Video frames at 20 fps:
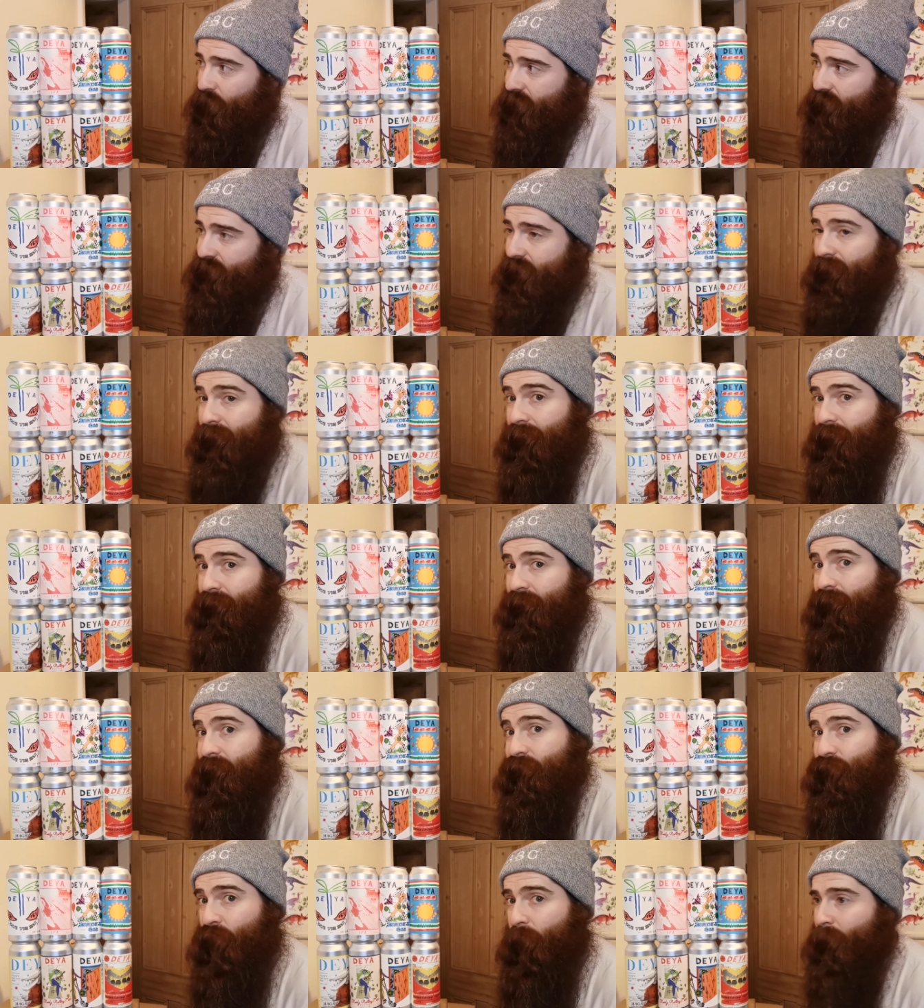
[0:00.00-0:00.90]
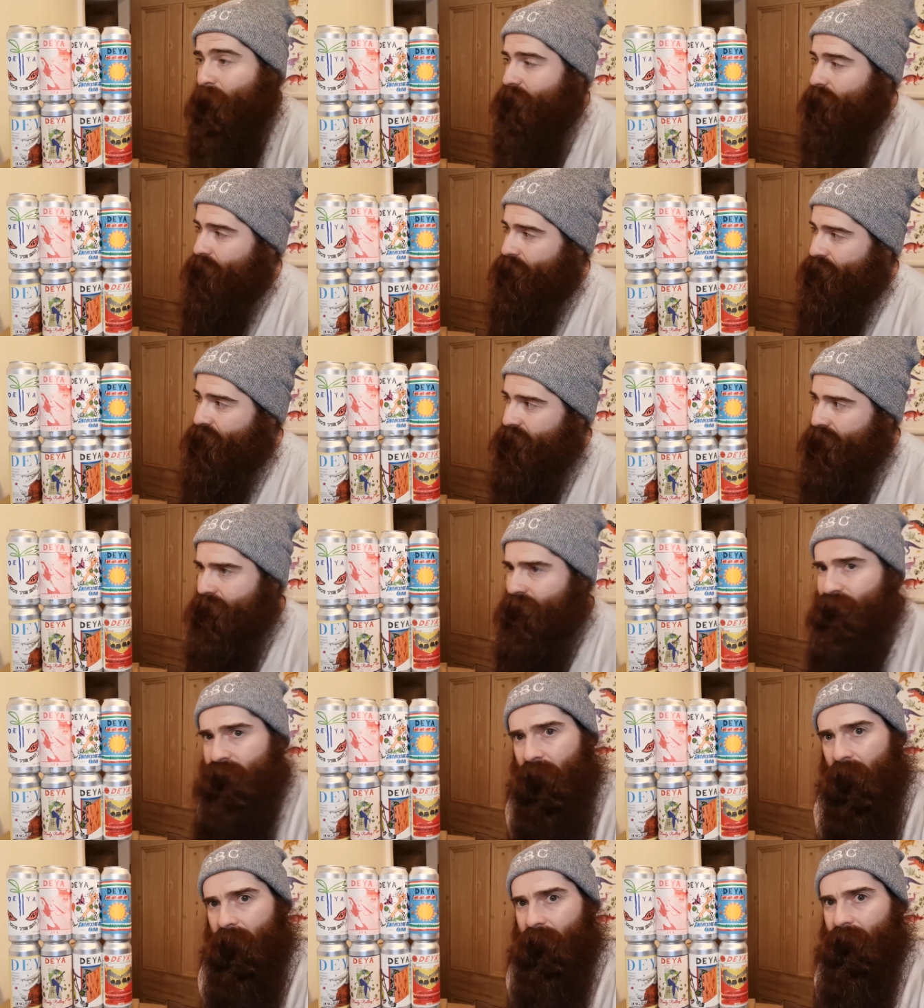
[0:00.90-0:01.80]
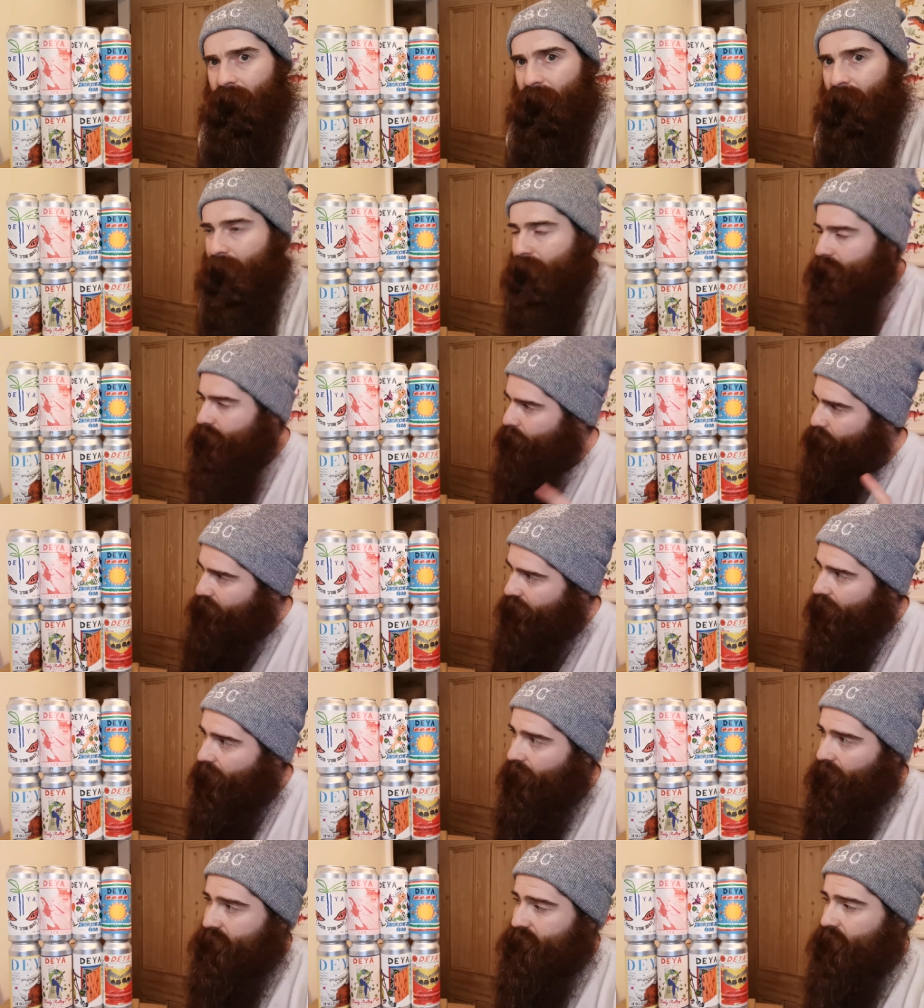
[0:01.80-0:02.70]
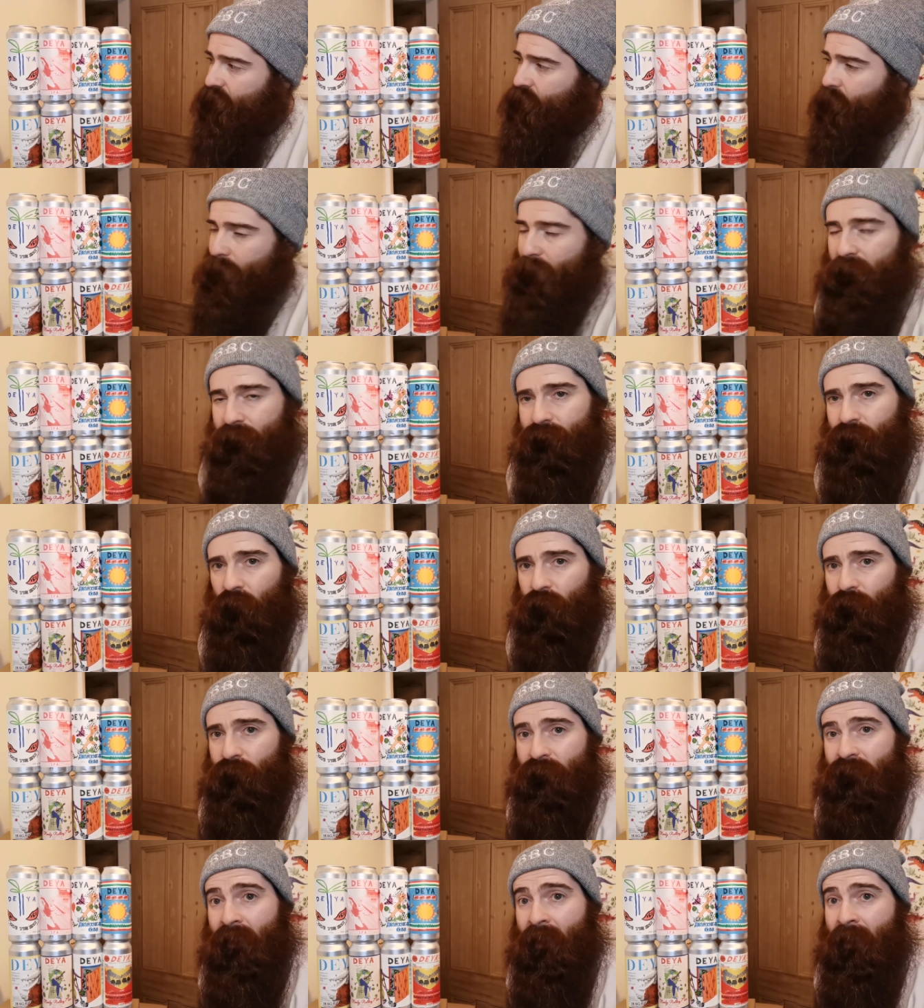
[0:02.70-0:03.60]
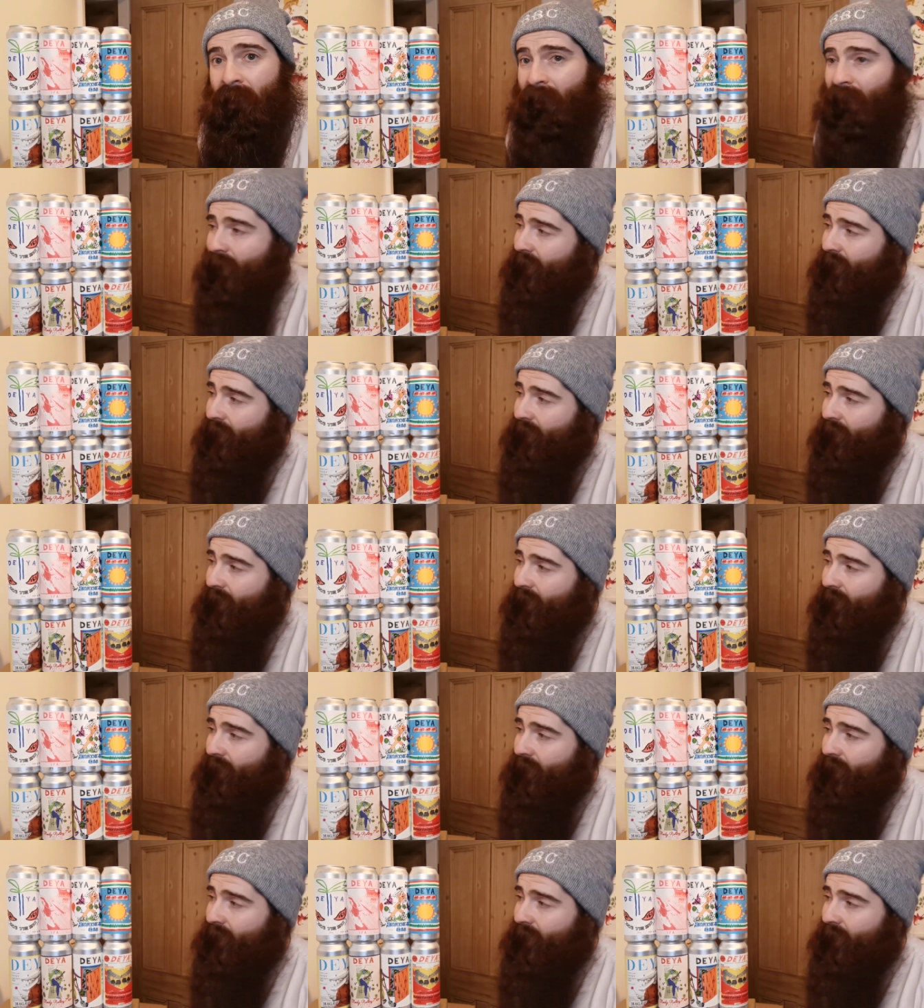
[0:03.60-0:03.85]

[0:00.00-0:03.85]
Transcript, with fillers: what you see, give us a comment, give us a like, little like. But yeah, Alex, I'll go back and forth with you.